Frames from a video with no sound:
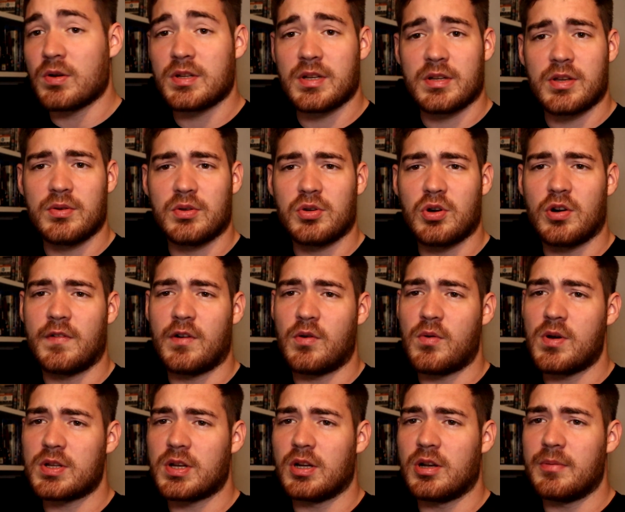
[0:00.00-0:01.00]
I wasn't too sure if I
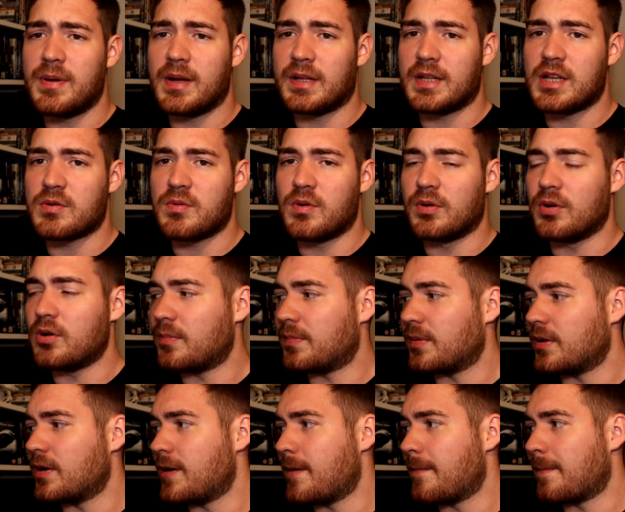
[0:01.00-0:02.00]
was going to pick this one
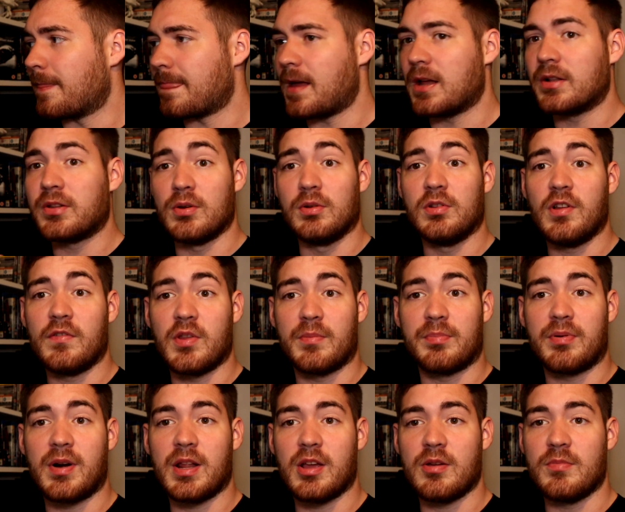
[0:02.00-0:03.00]
up. I do love the
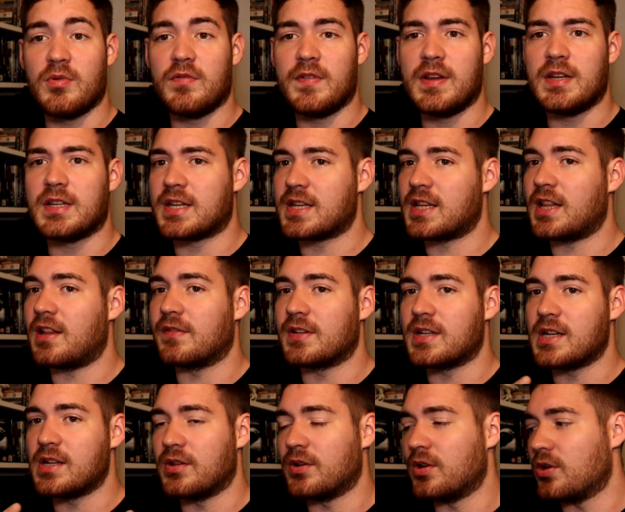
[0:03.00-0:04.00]
Predator movies. I still
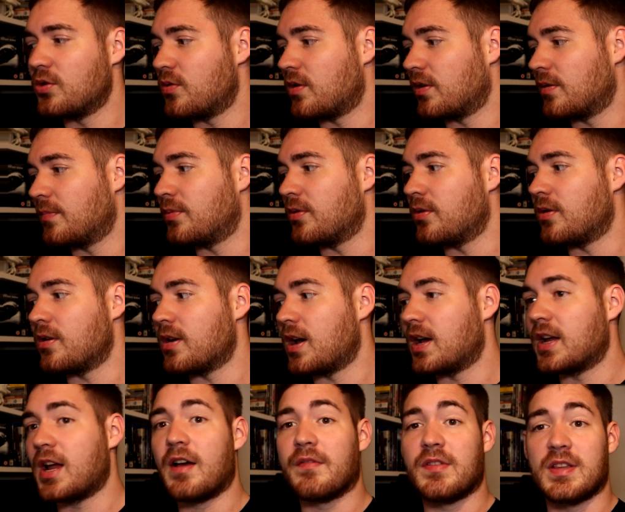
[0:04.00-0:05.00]
haven't seen the new one, but
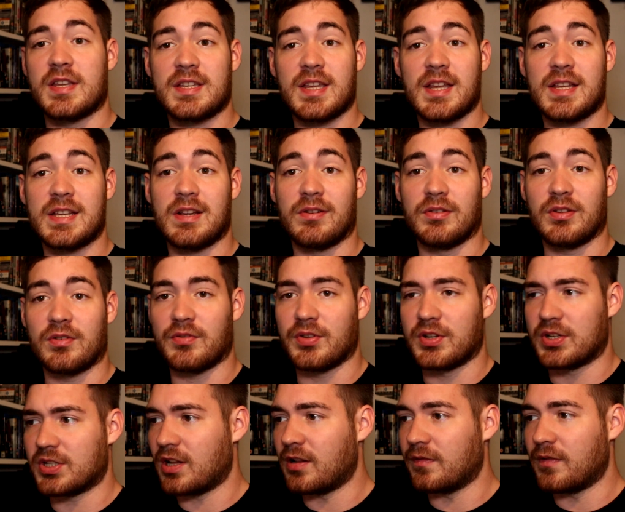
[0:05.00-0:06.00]
I have the City Hunter on
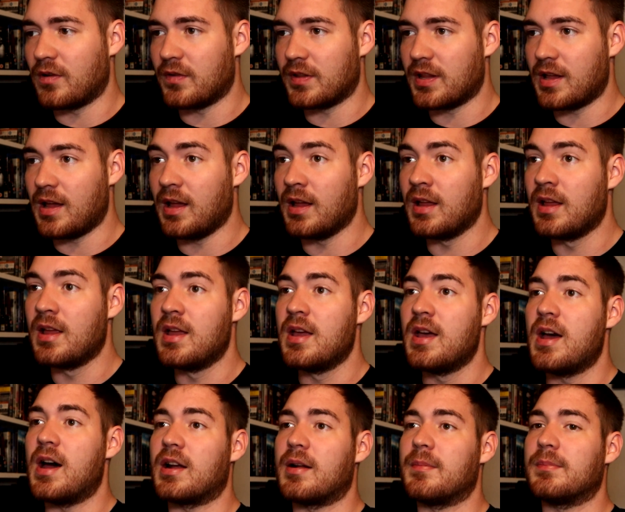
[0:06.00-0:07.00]
the shelf over there,
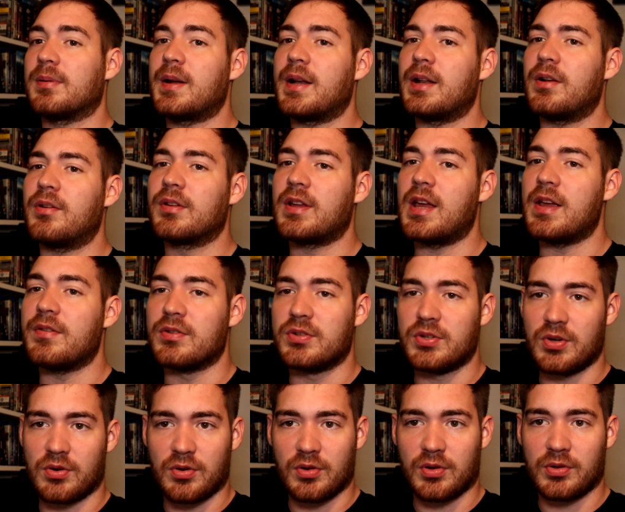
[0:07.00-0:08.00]
and I'm planning on getting the
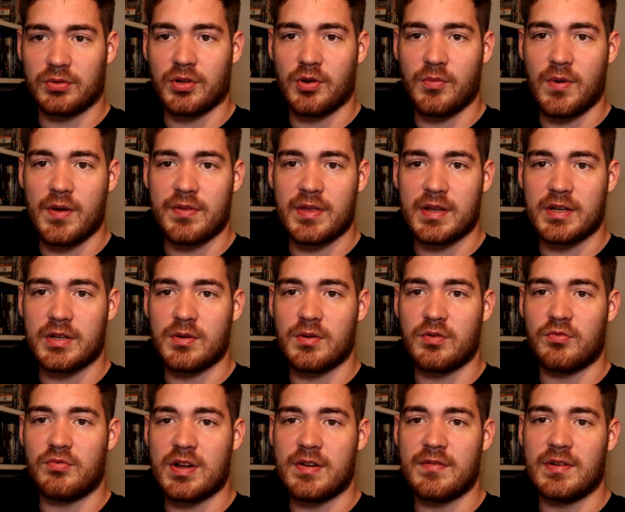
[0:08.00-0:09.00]
Jungle Hunter when they
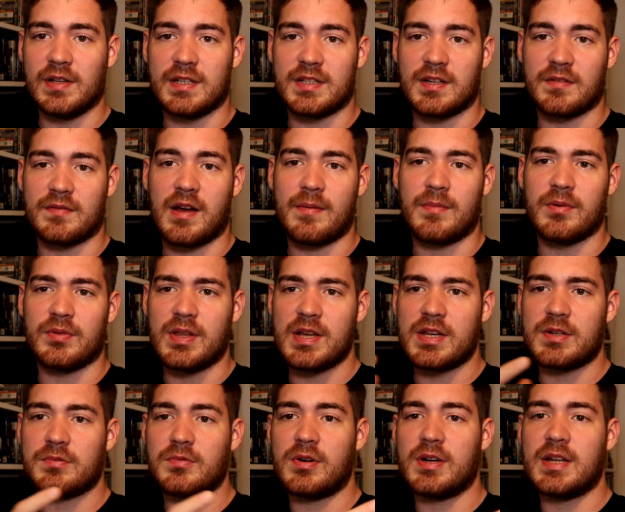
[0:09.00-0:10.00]
do a re-release of that. But
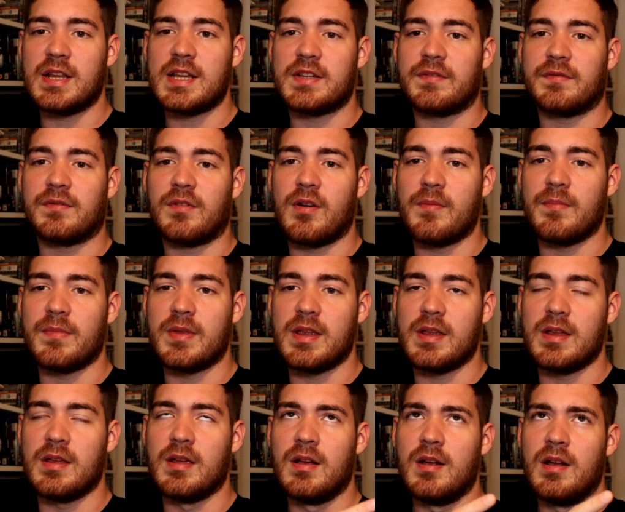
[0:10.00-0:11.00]
this one is from
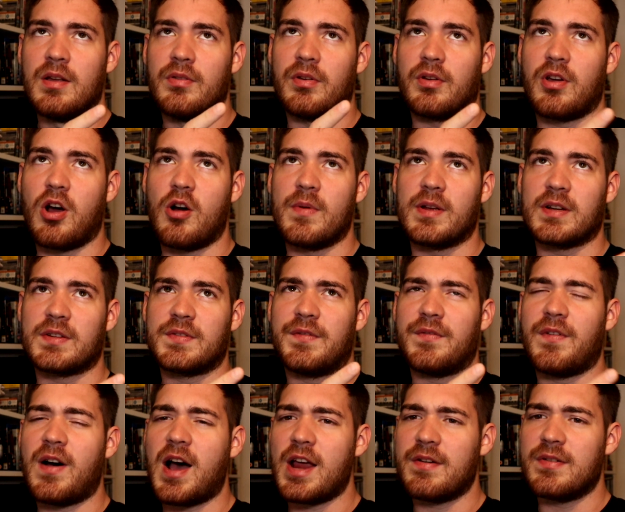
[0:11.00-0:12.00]
the comics
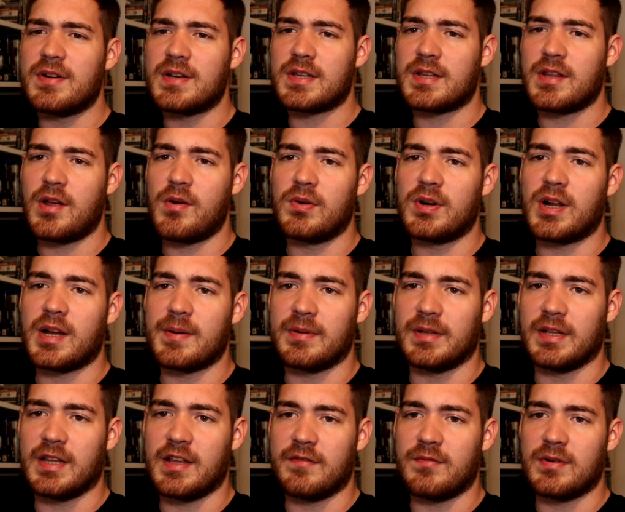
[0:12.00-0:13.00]
Fire and Stone, I
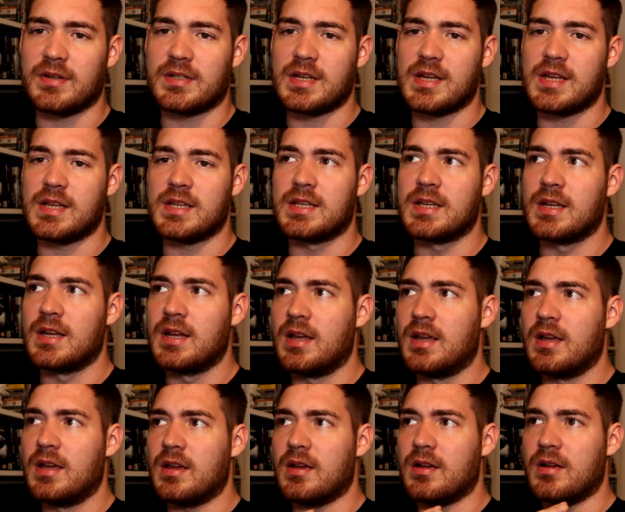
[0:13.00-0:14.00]
believe, which is
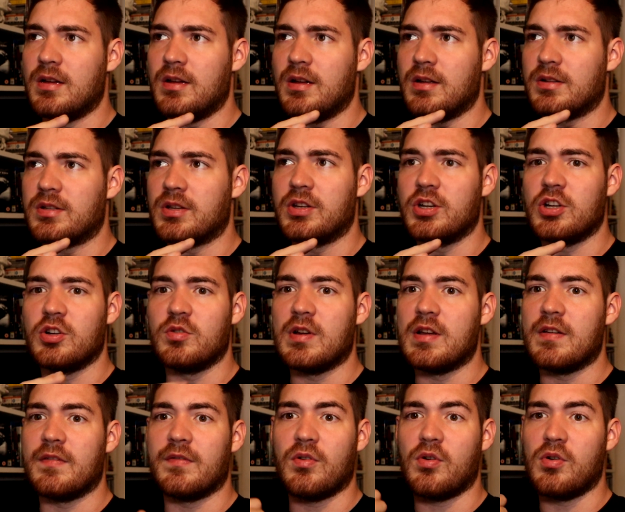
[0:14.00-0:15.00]
to do
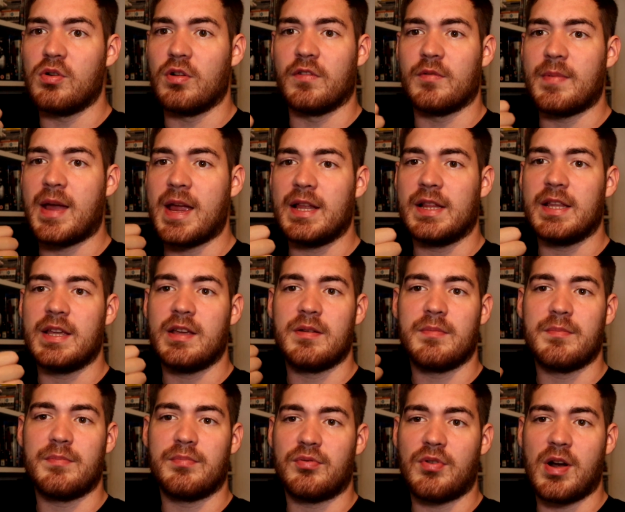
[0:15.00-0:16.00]
with all of them,
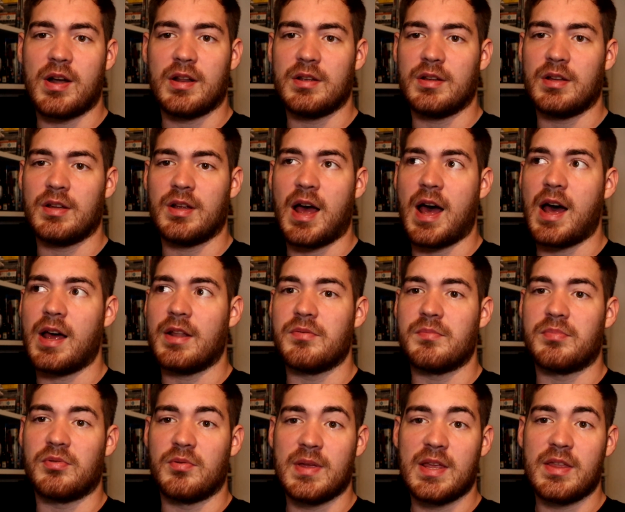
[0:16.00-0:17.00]
Alien, Predator
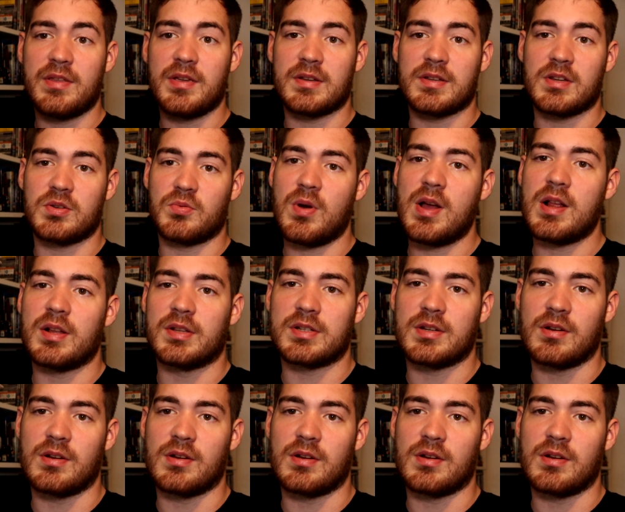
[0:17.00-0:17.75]
and Prometheus as well.